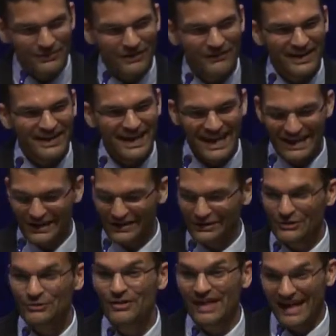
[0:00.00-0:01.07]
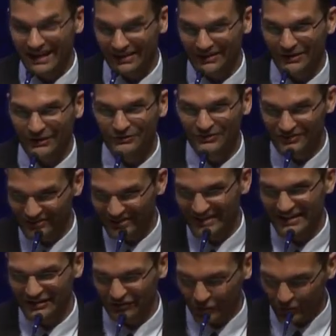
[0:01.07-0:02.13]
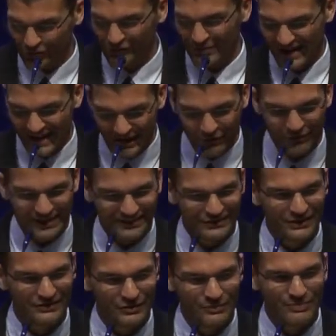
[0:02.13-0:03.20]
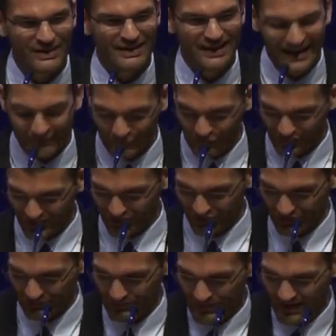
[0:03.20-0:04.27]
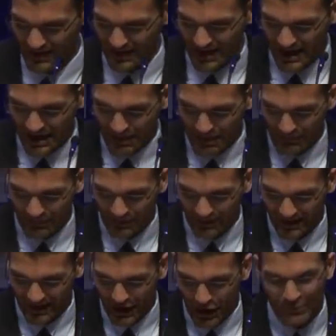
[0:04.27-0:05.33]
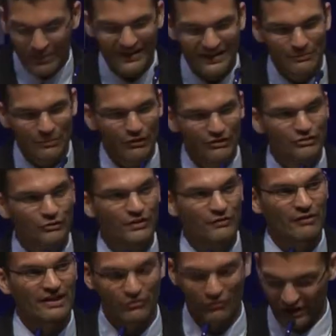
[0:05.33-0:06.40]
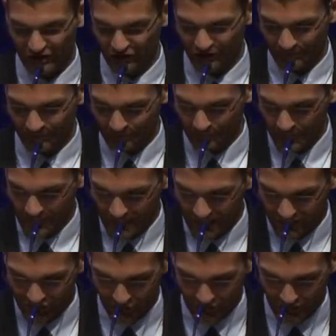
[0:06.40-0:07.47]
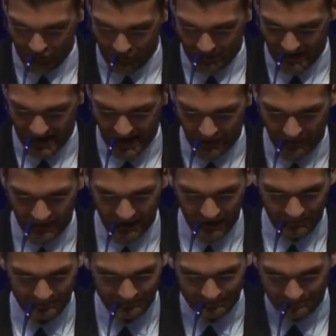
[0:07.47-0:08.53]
if I can't do that, though, just in this short span, I agree, it's a, it's a big conversation, but I hope I can point you in the right direction. So here's my outline.